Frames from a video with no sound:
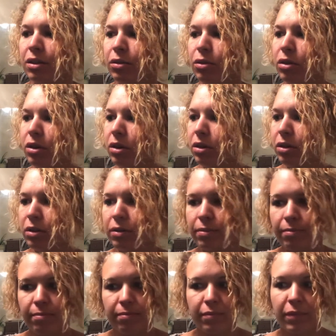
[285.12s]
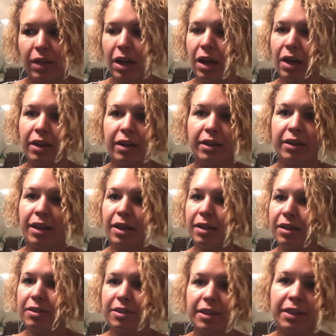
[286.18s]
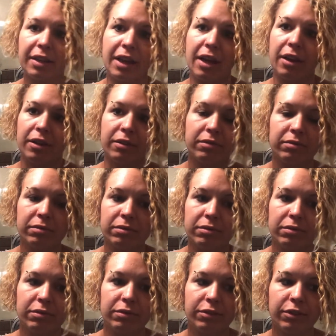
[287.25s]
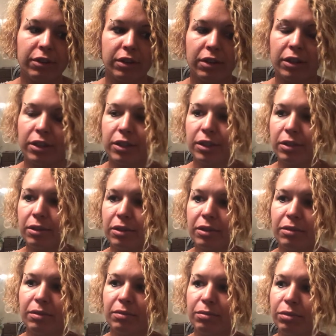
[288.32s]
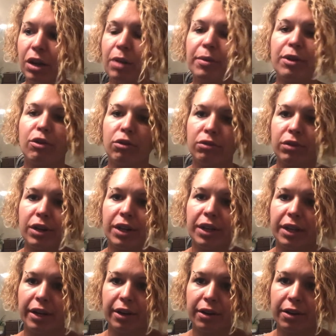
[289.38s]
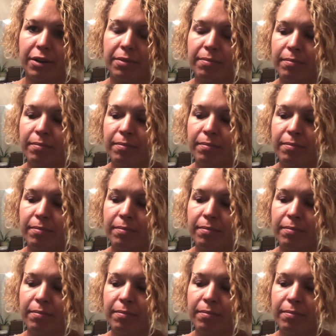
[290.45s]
Well, I didn't get dizzy again for probably over a year.